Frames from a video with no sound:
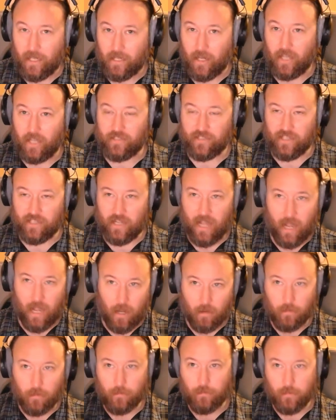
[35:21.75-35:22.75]
in Iceland and
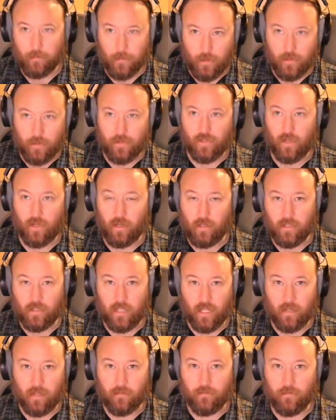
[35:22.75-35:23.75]
how you started
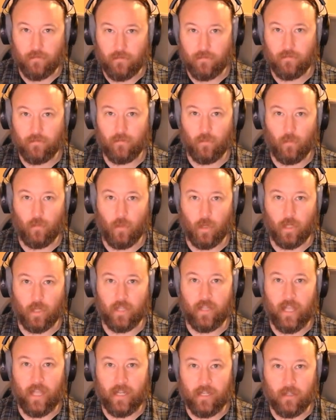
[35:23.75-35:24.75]
kind of
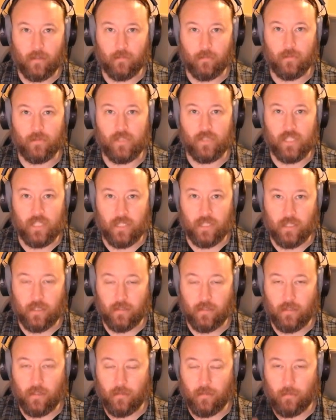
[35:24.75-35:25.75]
working that into the routine
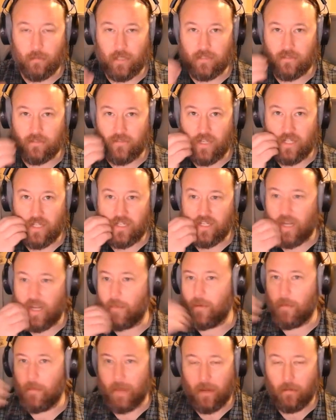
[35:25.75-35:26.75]
in Pennsylvania. And
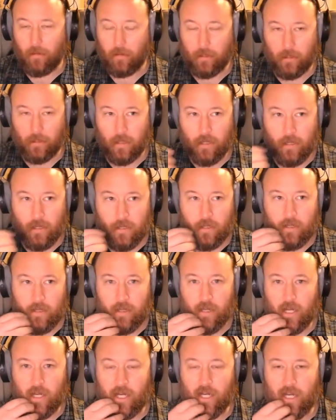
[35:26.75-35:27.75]
I'm in Maryland,
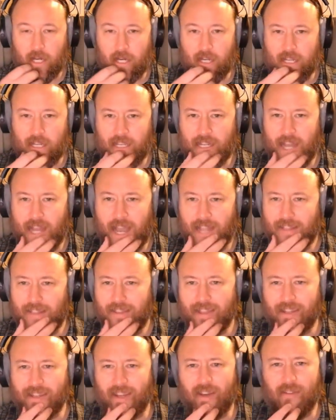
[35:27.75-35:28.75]
and I
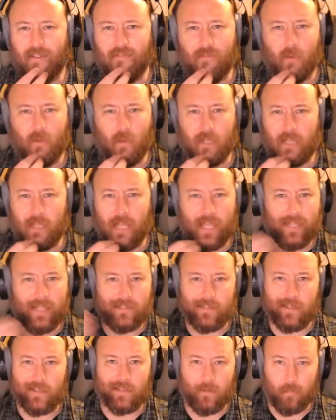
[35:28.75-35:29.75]
like avoid
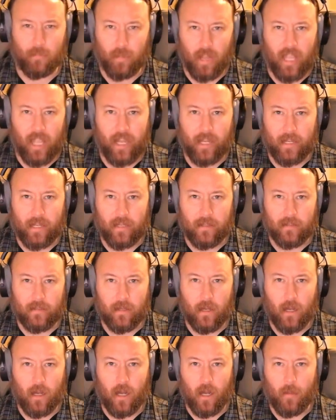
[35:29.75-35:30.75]
lakes like the plague.
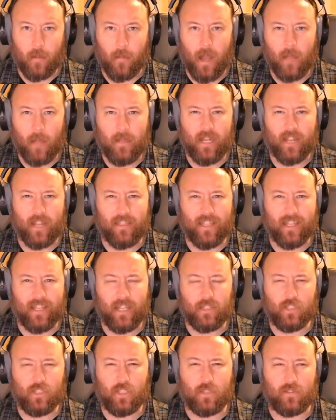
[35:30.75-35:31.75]
I mean, I think
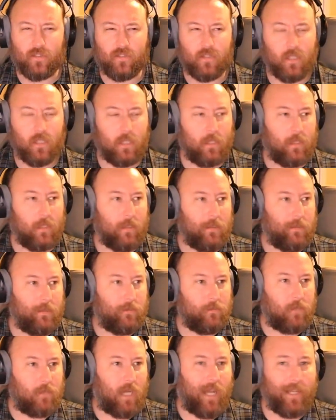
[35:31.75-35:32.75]

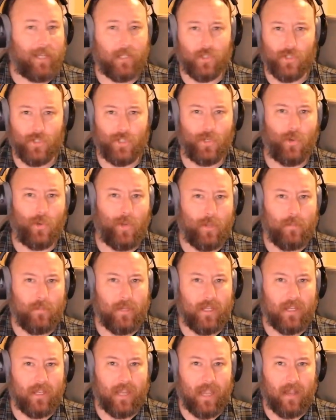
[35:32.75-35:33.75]
I enjoy
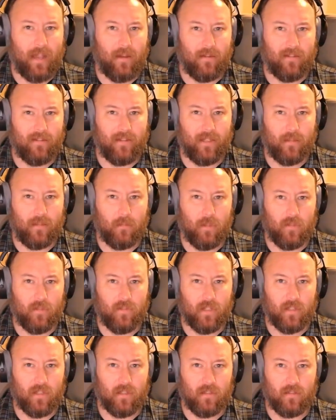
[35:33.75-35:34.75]
being out in
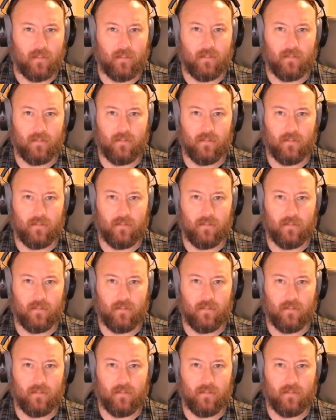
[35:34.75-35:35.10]
moving